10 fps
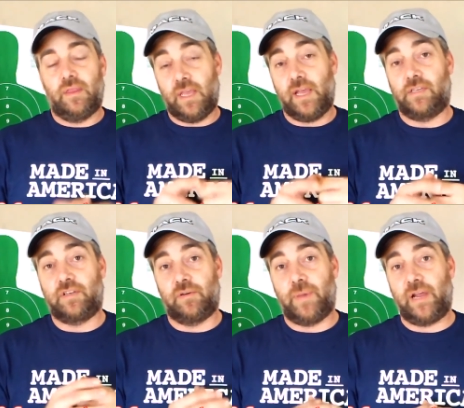the
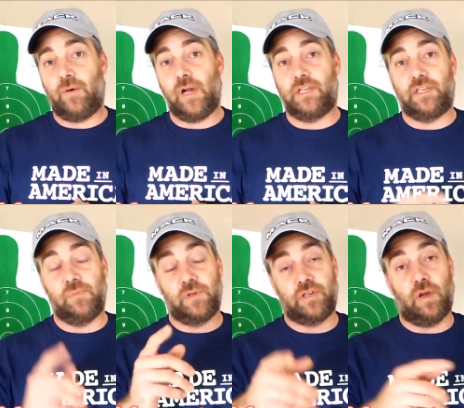answer to my
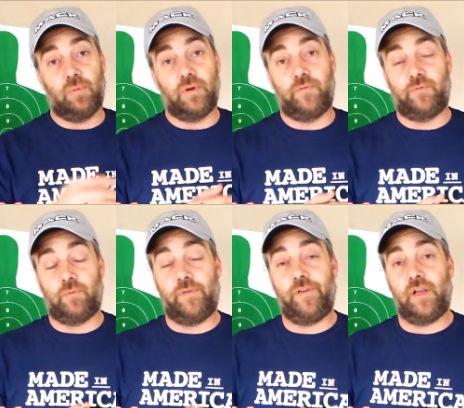question, which I'll re
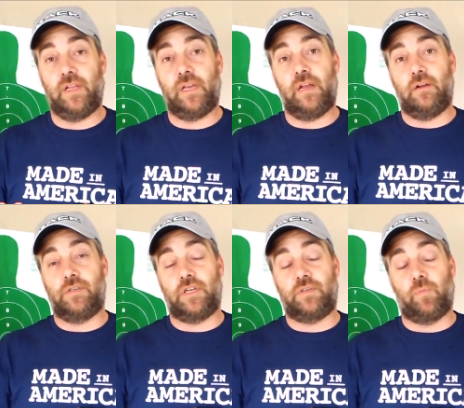reveal in here in
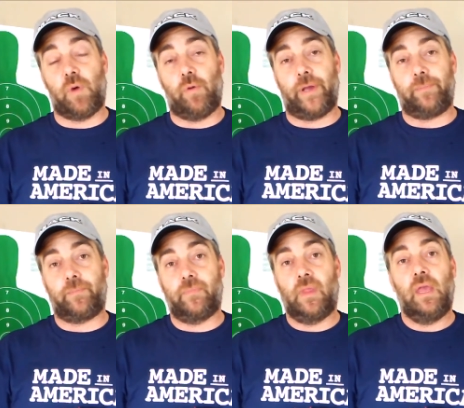just a moment.
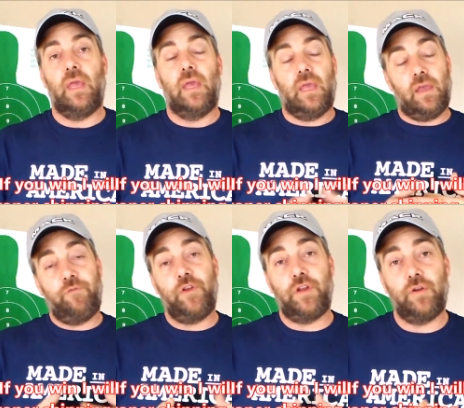
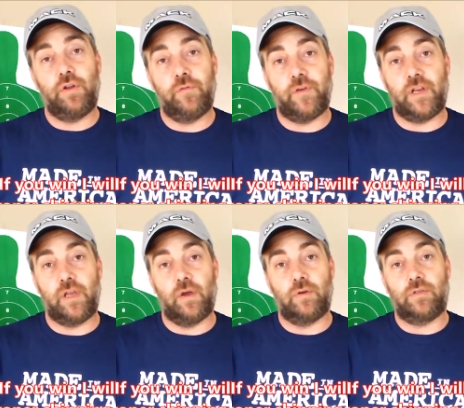If you do do
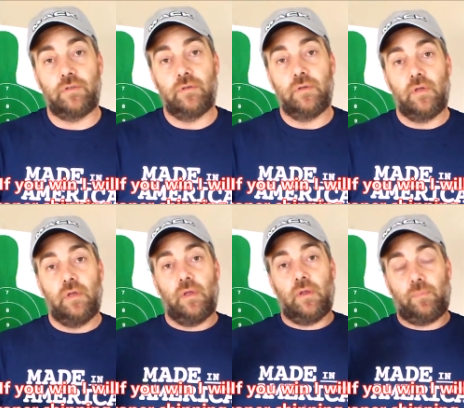videos,
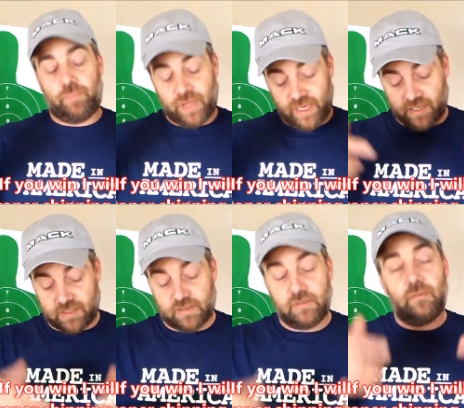
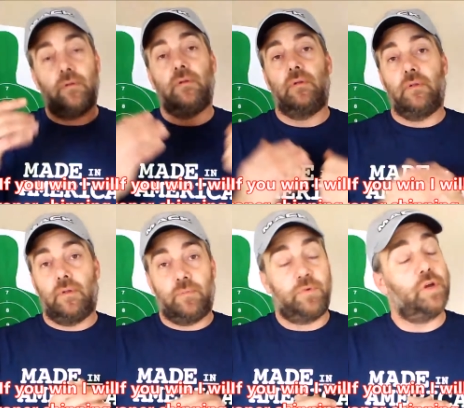please
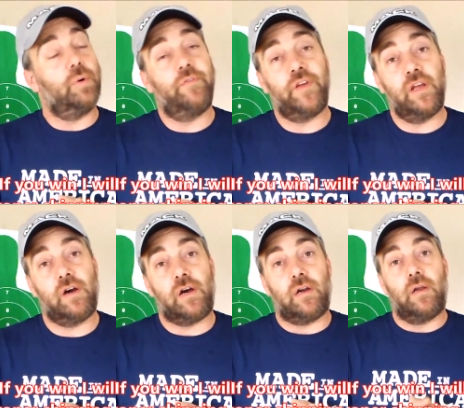do a
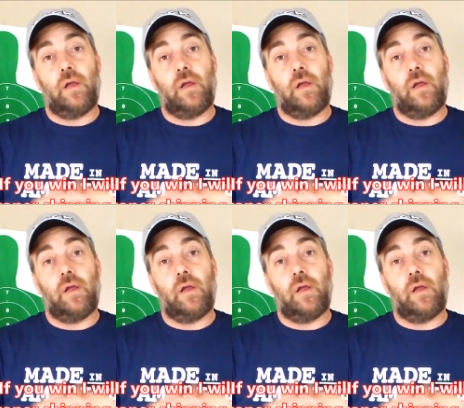VR.